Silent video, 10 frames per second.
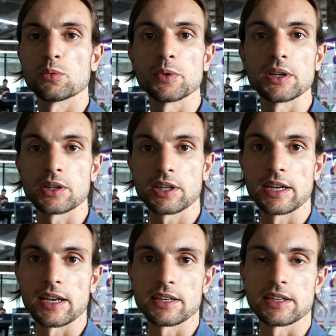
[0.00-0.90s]
know, we're
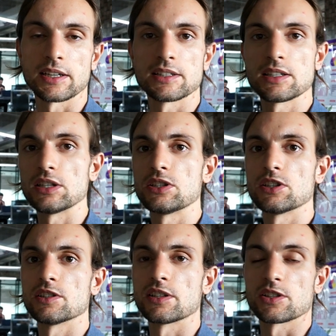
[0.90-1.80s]
connecting
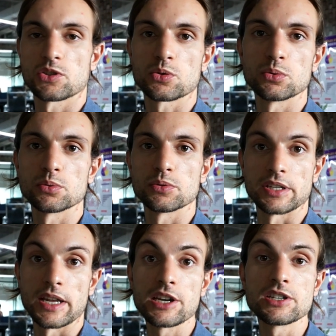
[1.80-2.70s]
teachers and schools
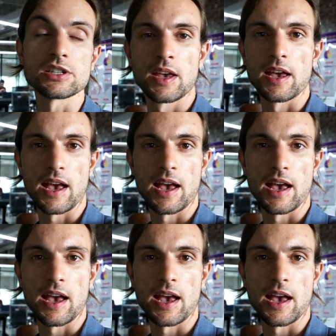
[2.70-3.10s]
in Asia.